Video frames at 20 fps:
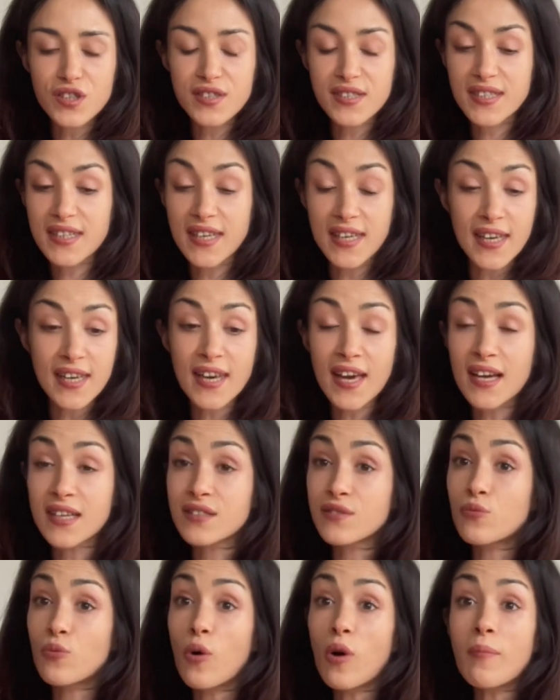
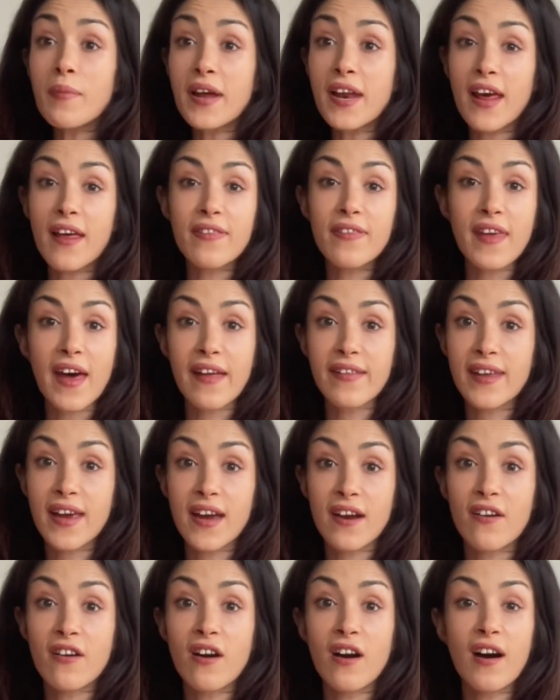kick-ass woman at that
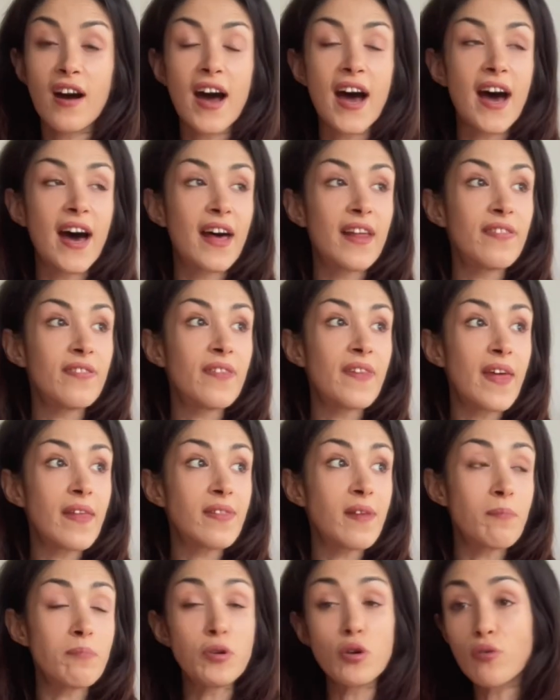era, and the
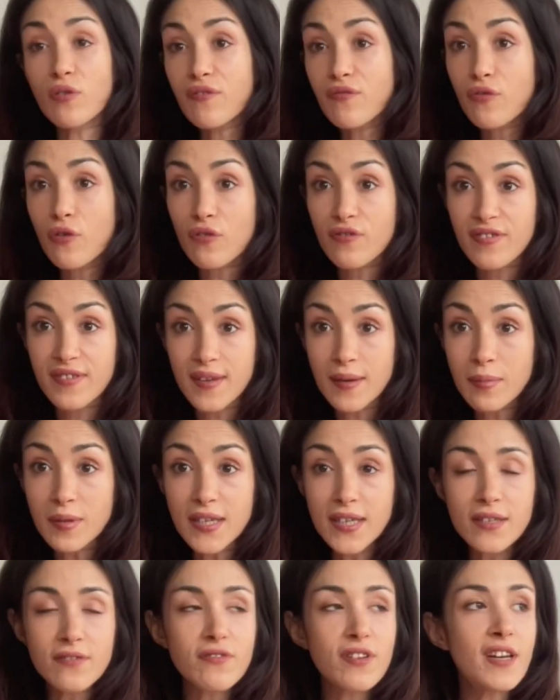beautiful
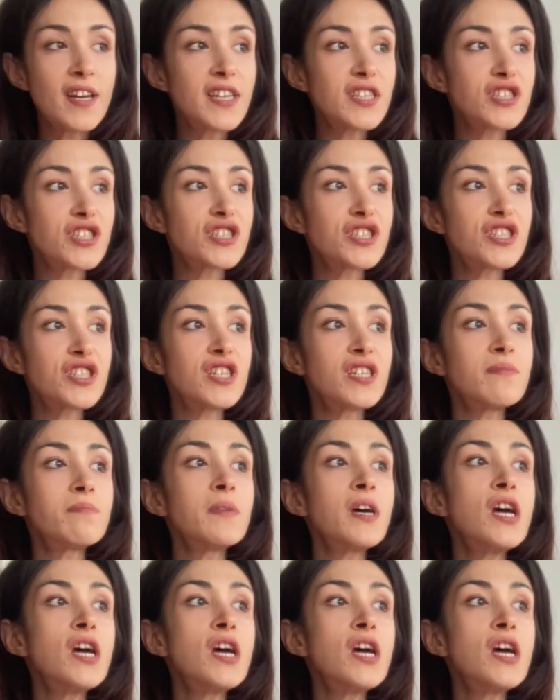sibling relationship.